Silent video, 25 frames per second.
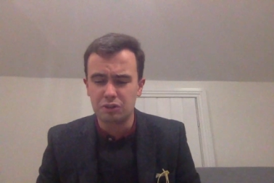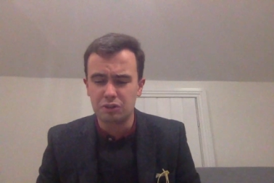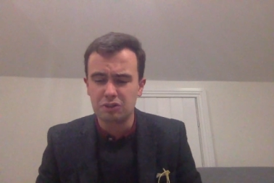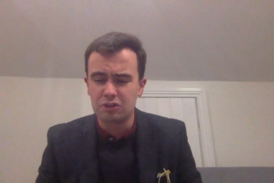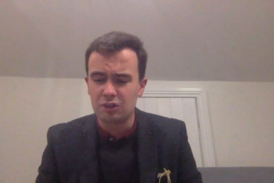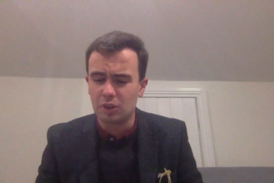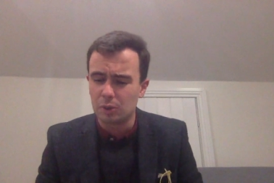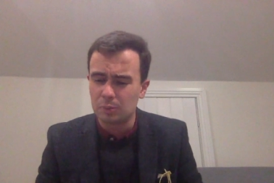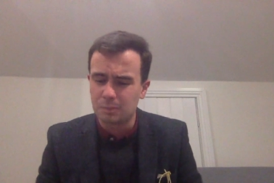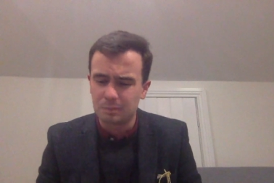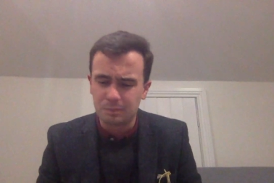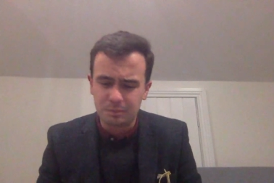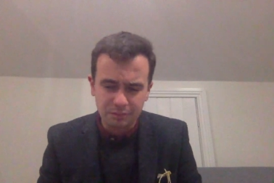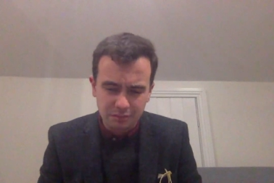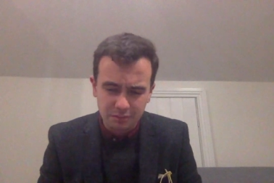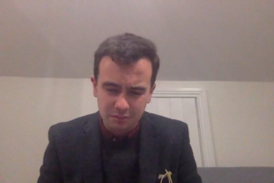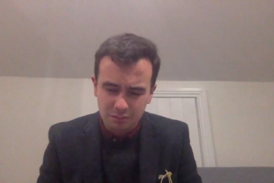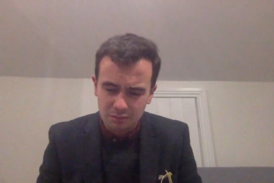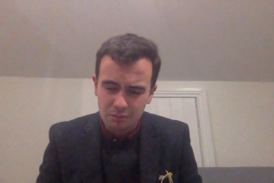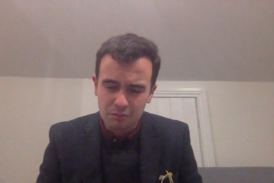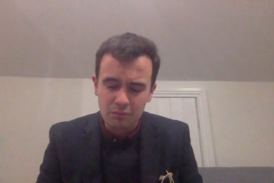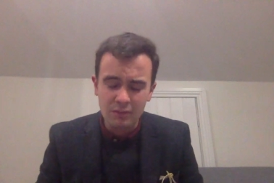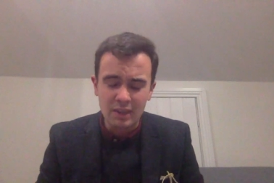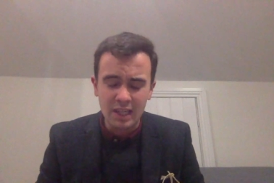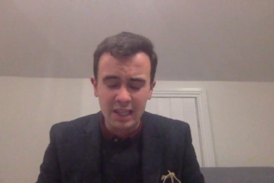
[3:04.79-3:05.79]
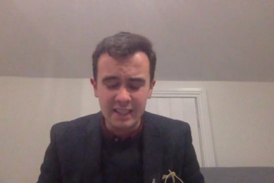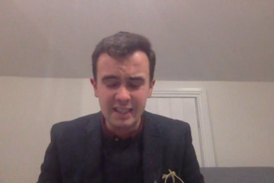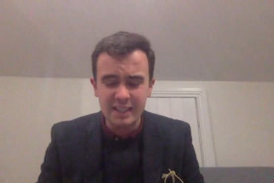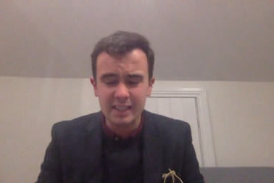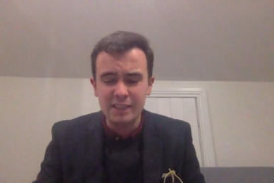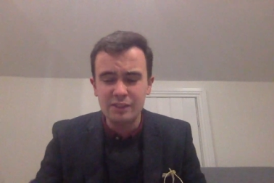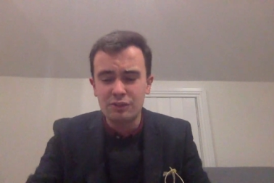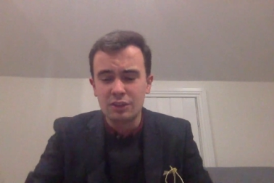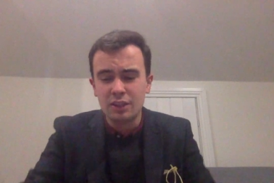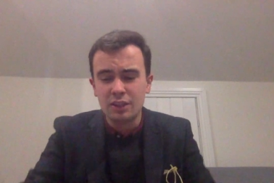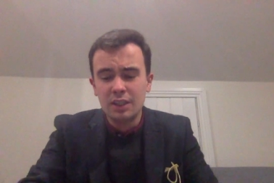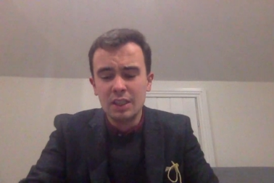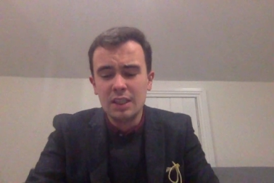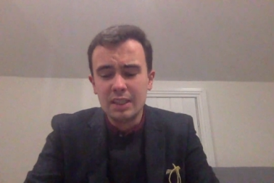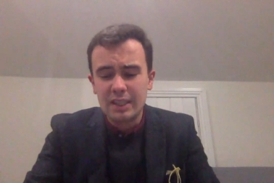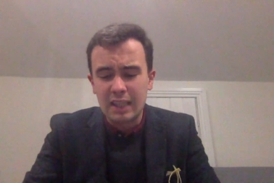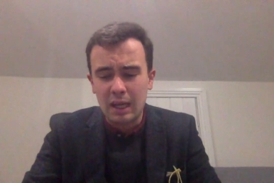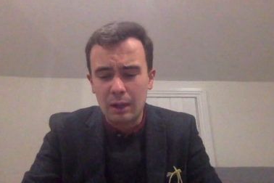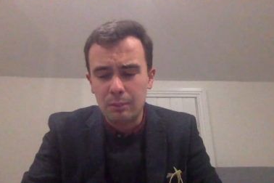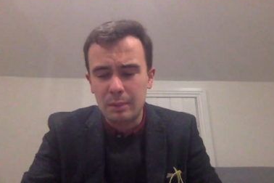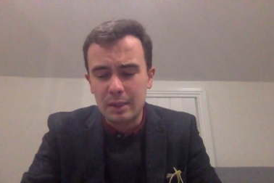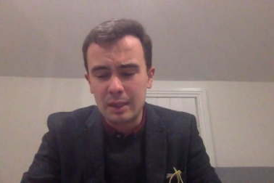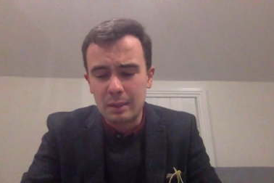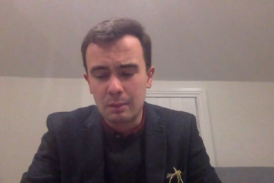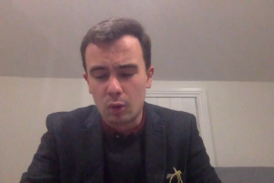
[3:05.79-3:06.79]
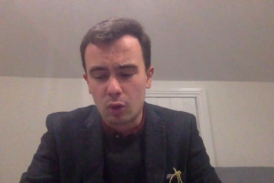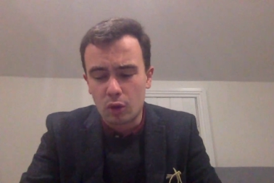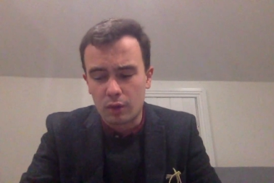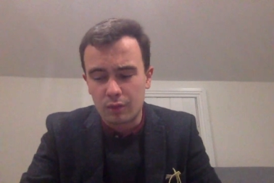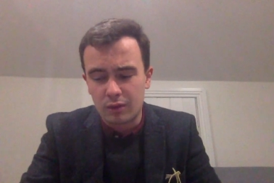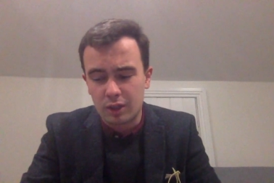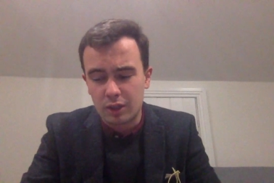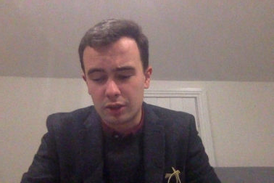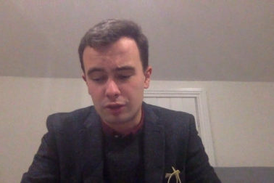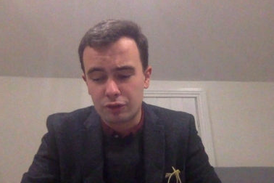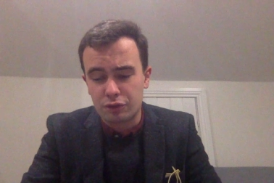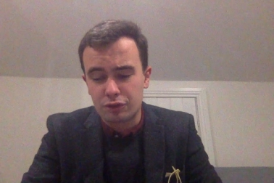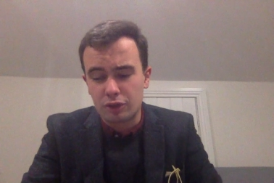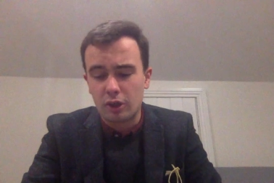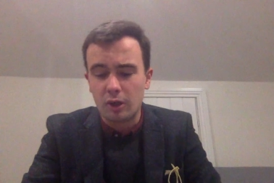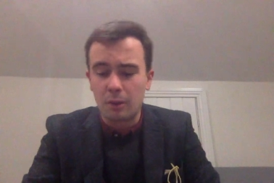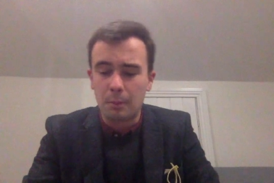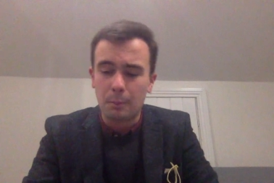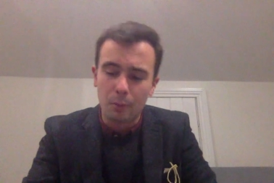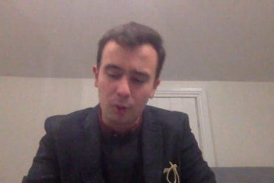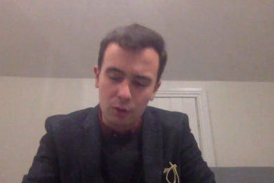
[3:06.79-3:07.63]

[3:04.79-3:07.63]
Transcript: So it is that'd be more of a concern.